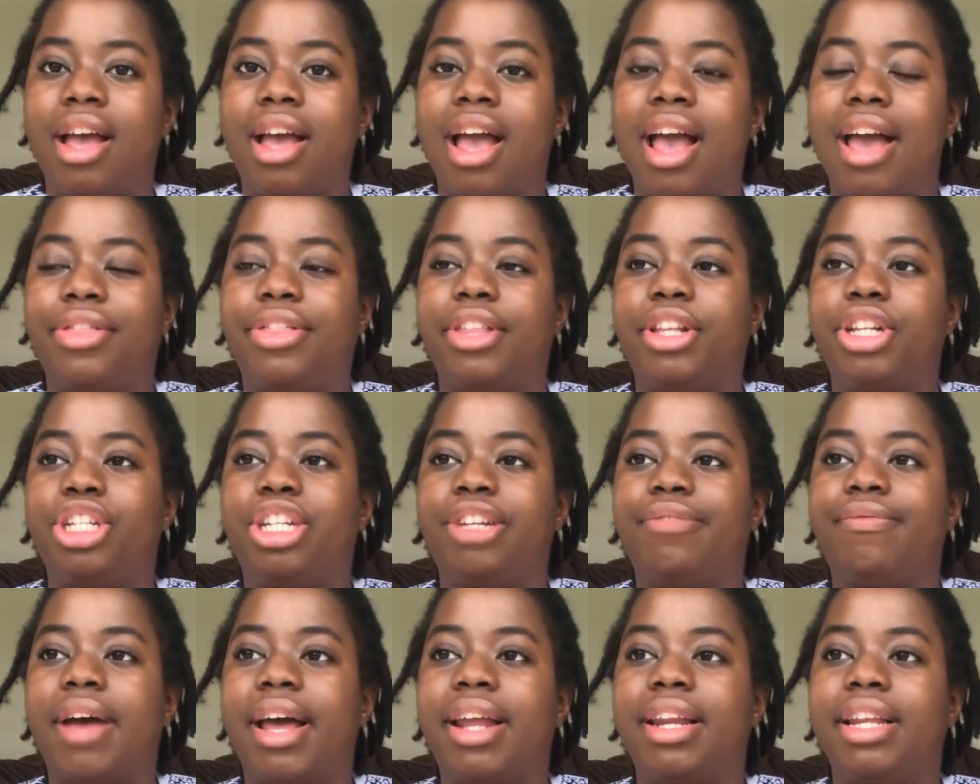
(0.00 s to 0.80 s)
And then
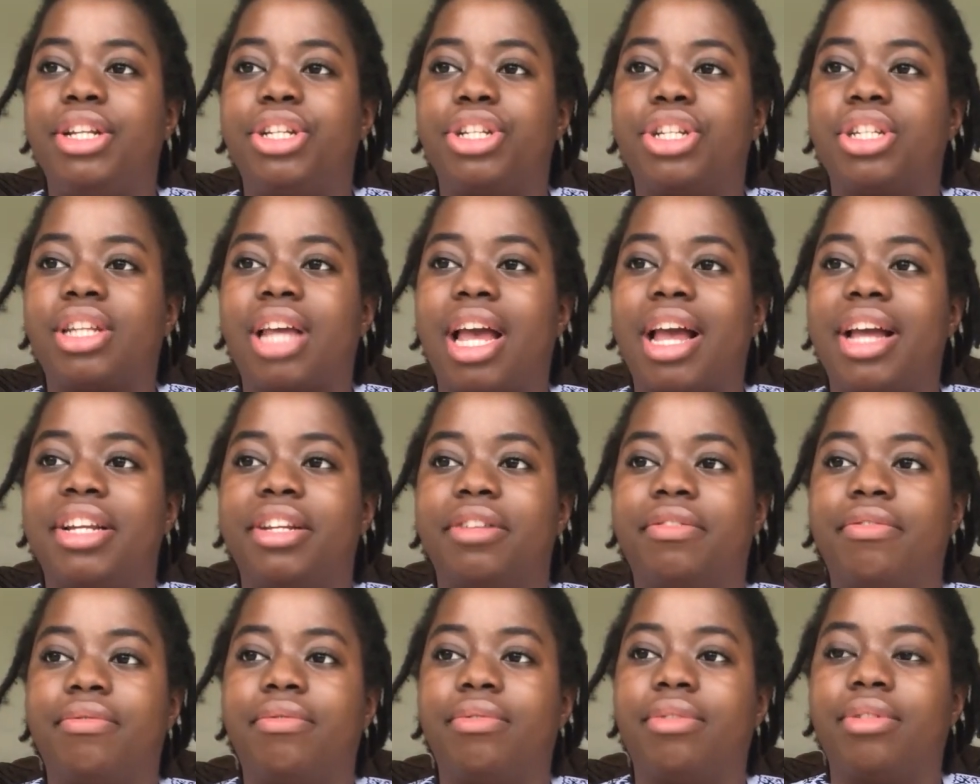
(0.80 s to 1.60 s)
she finally just kind
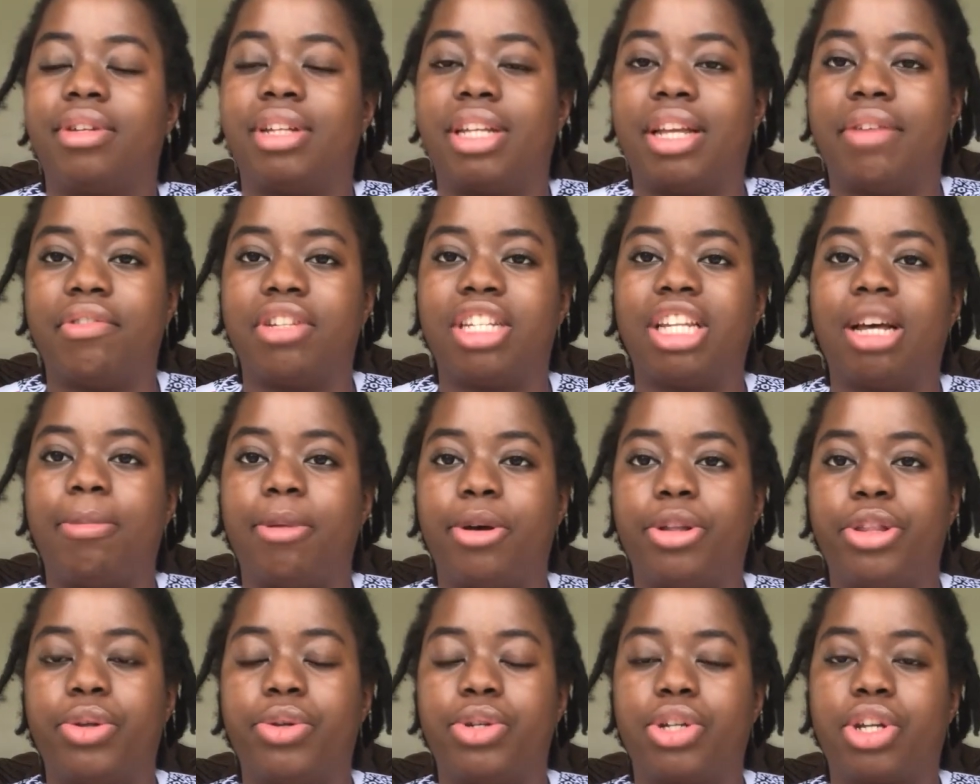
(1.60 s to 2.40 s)
of gives up
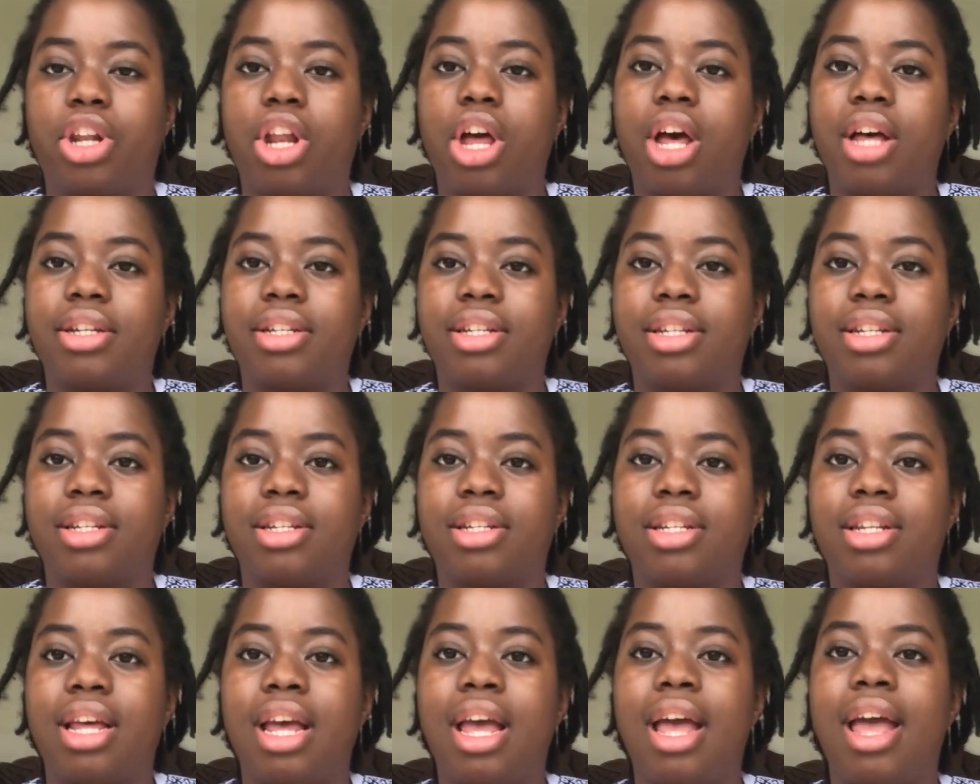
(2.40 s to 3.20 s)
on those
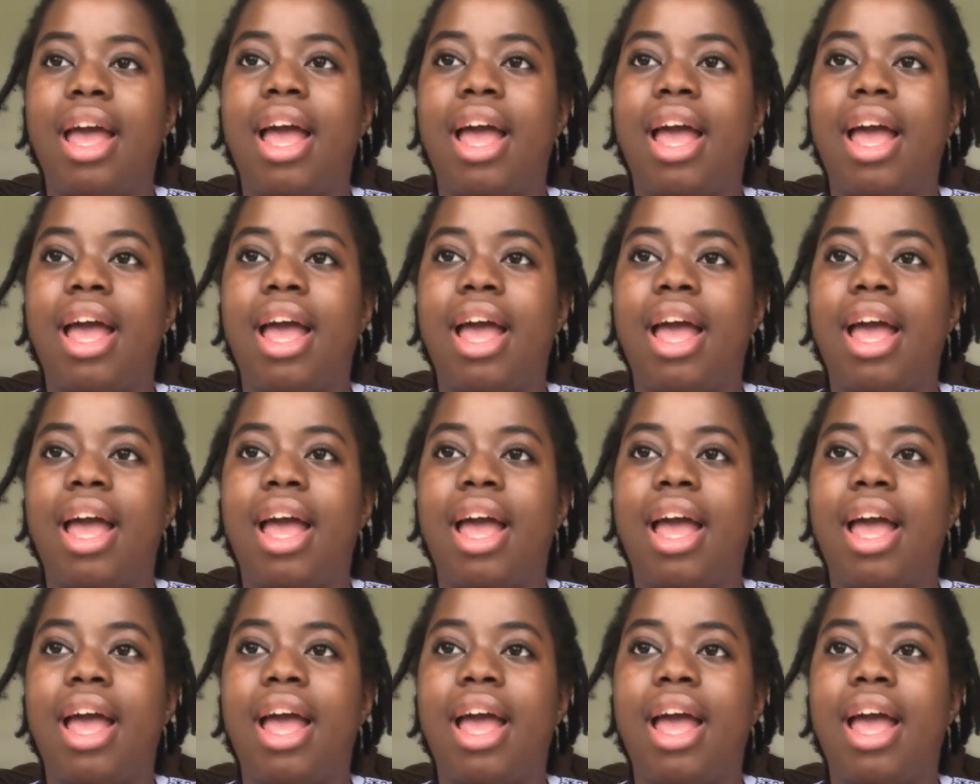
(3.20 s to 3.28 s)
classes.